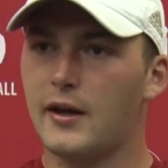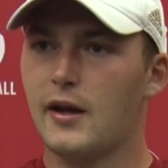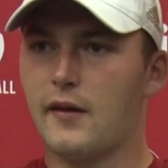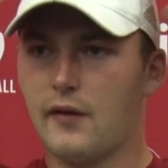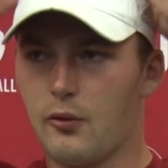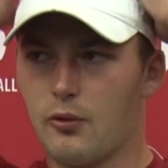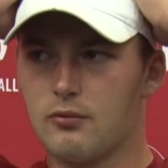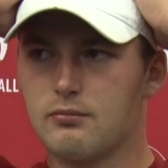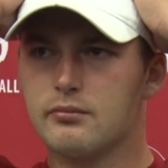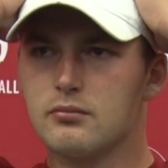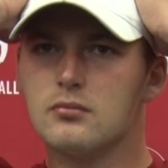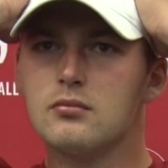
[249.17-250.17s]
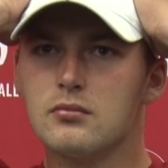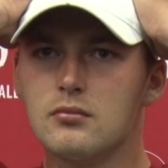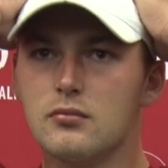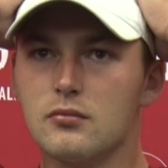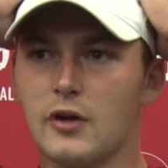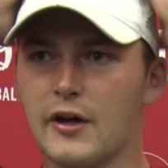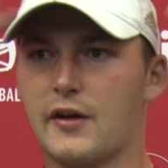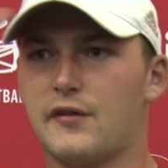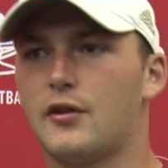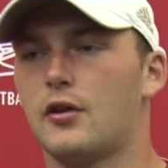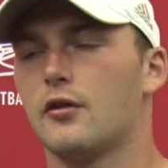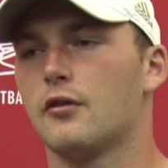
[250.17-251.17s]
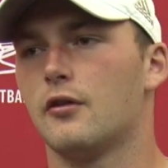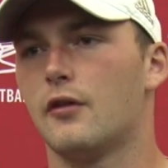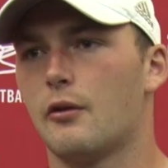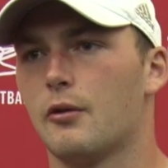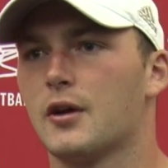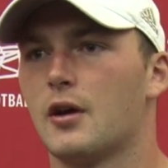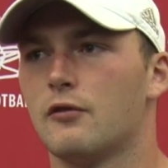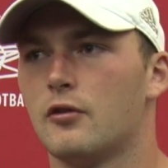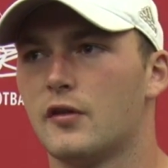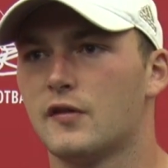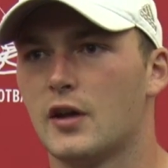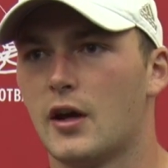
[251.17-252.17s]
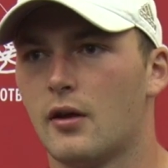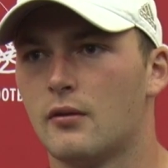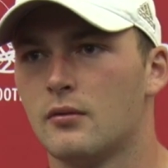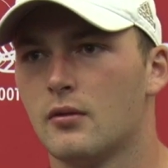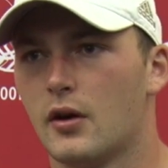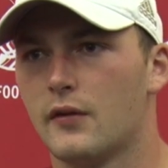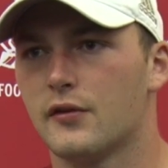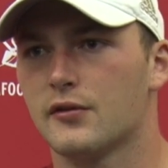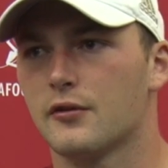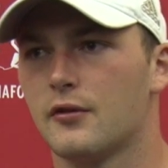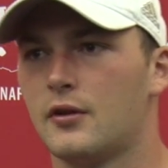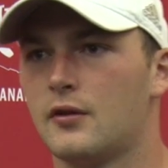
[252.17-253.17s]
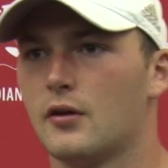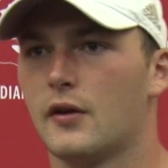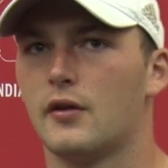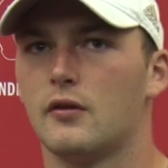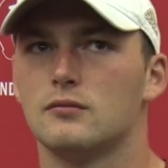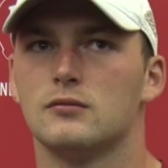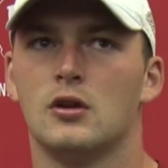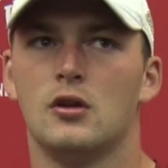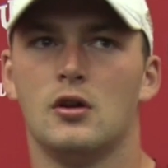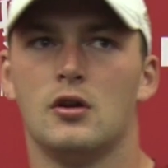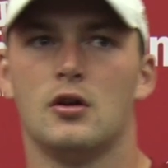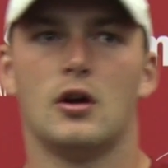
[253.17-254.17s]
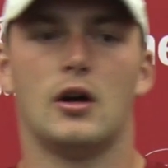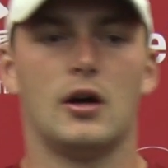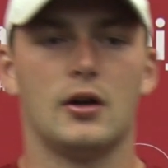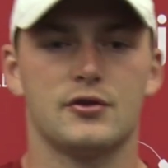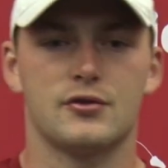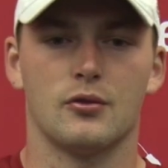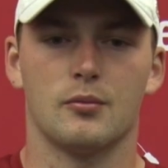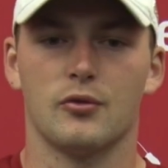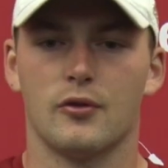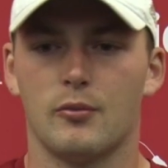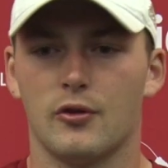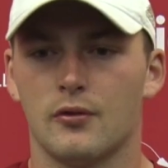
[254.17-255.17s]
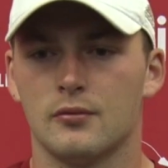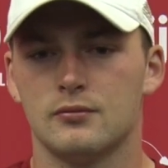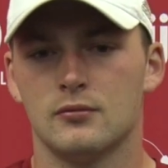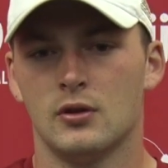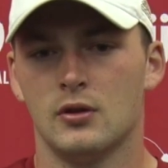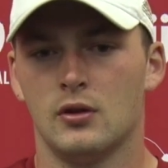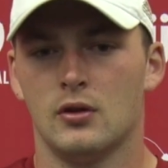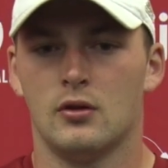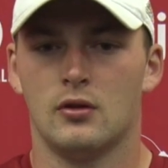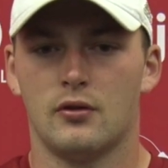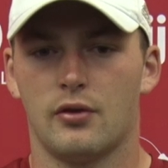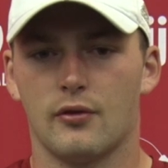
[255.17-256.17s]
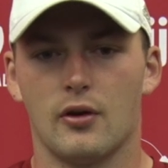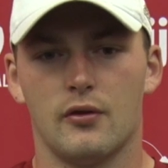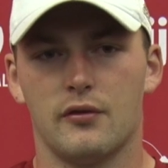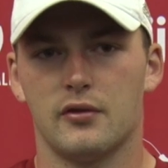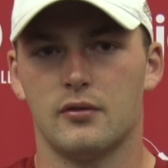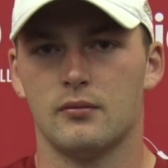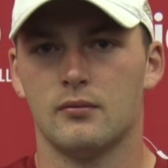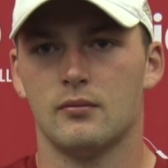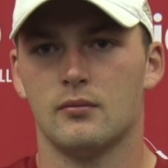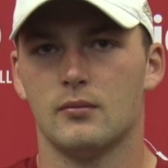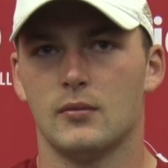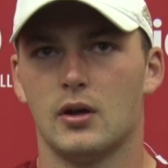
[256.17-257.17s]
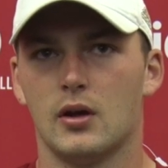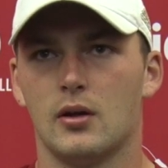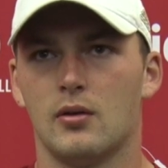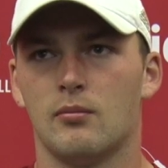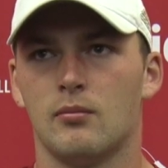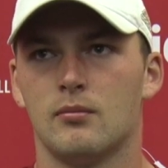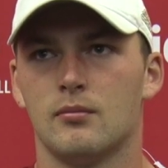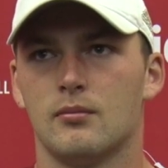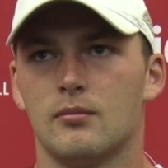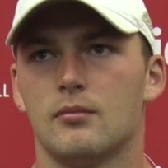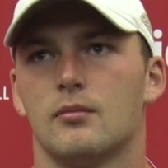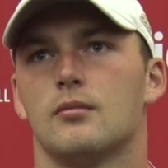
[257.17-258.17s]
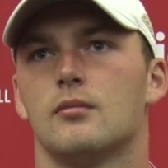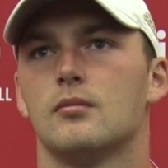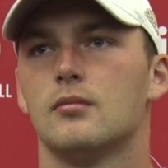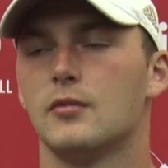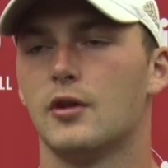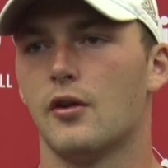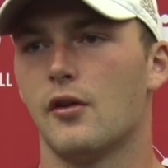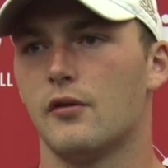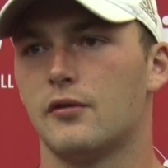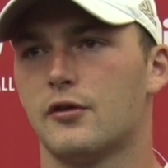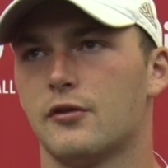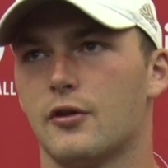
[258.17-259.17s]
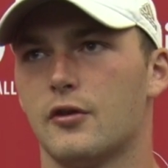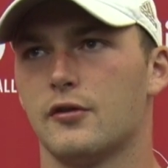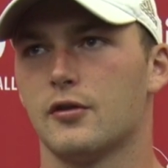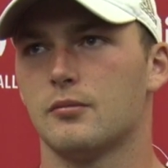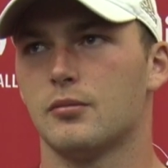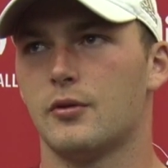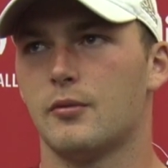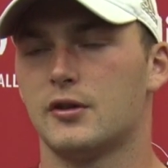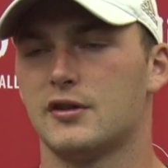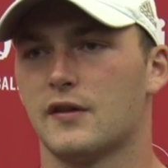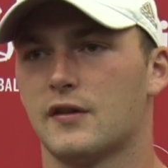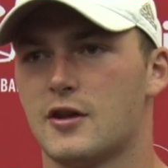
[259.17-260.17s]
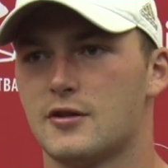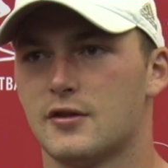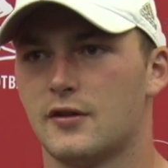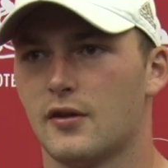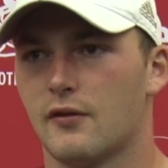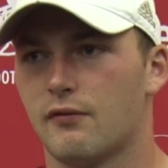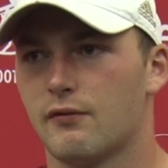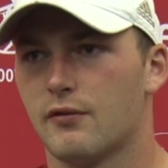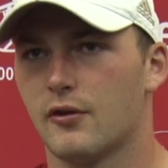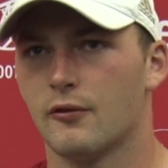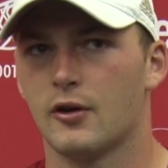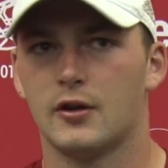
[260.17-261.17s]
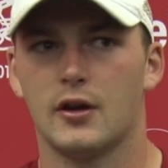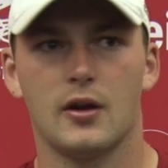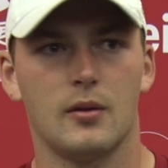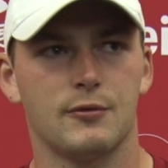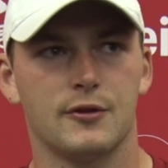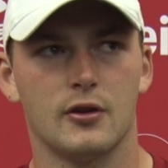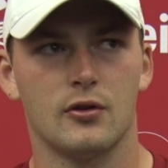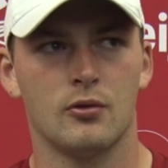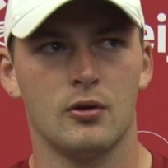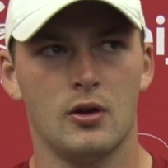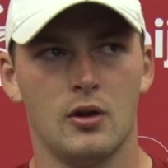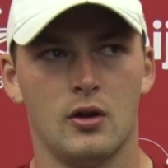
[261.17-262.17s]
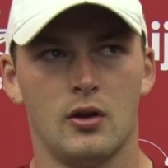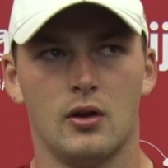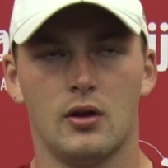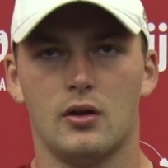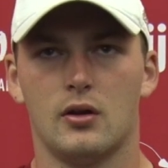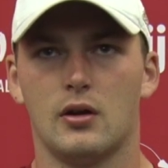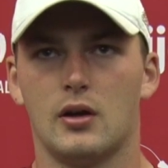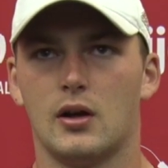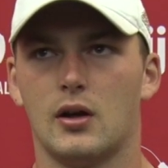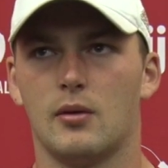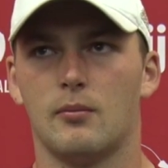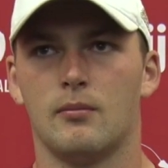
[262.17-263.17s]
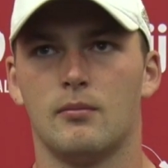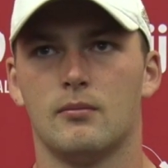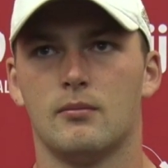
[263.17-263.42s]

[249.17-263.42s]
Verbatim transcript: yeah, they were, like I said earlier, they were covering us down on the screen on the uh, short perimeter throws, and um, you know, those throws are pretty much extensions of the run game. So, um,